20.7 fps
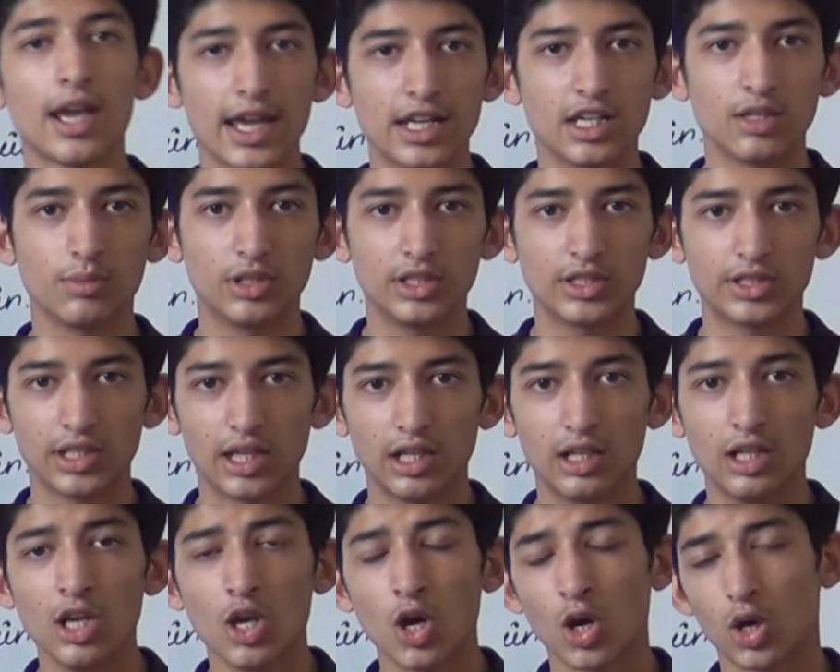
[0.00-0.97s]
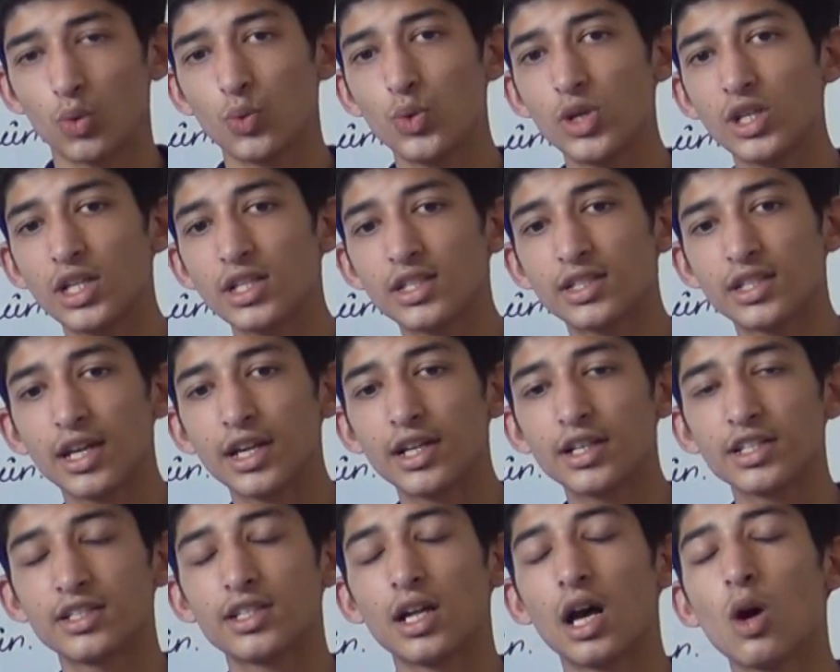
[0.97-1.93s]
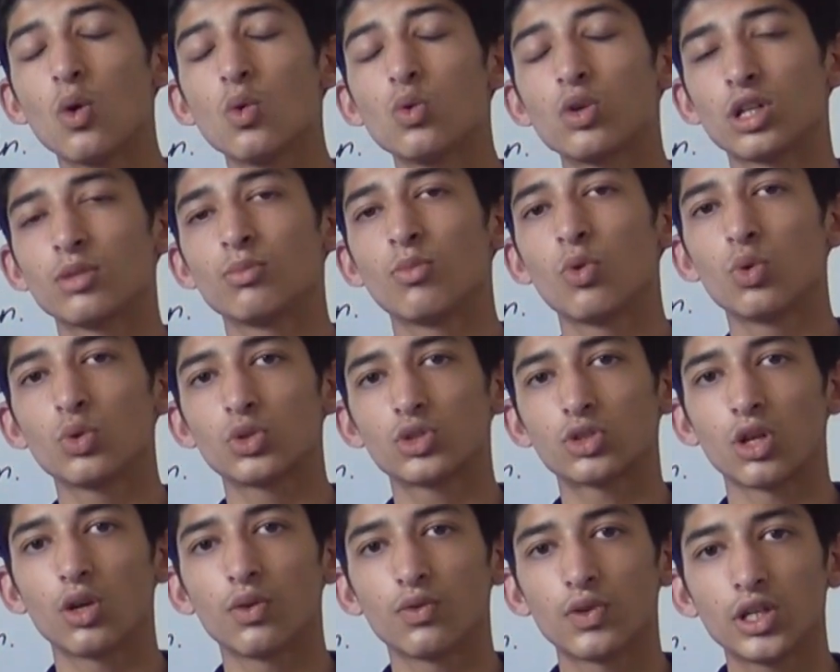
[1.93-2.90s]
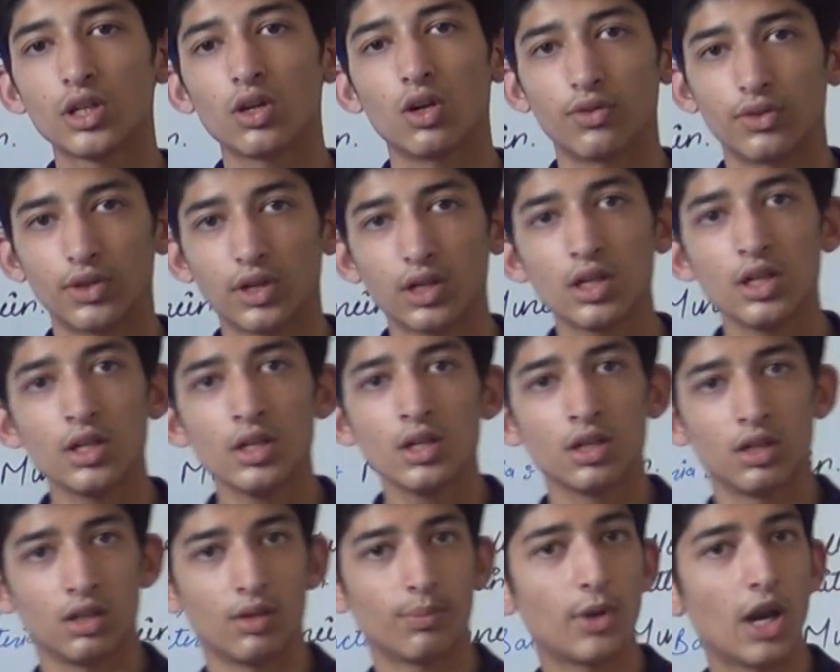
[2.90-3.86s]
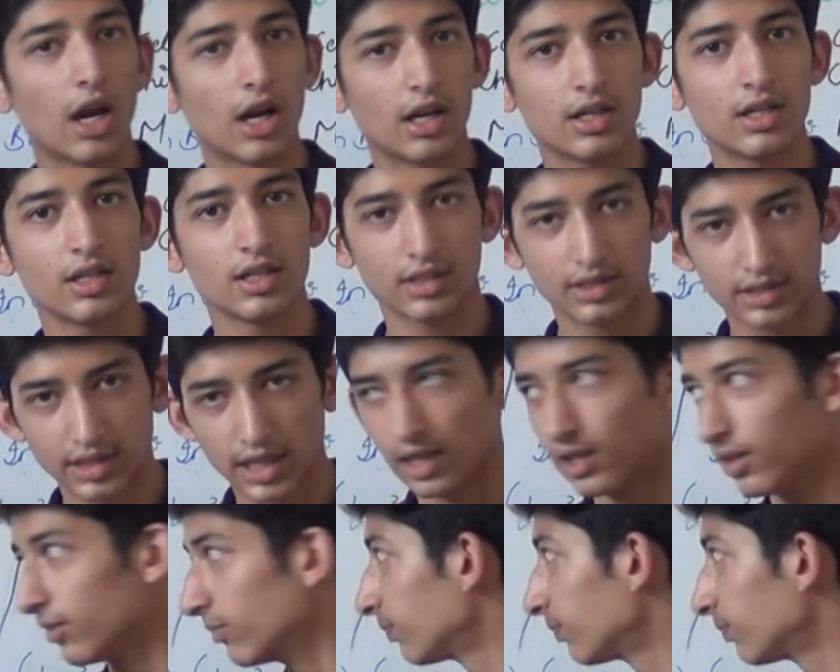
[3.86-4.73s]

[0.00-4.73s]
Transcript: animal cell, or we can say it is the outermost covering of a plant cell.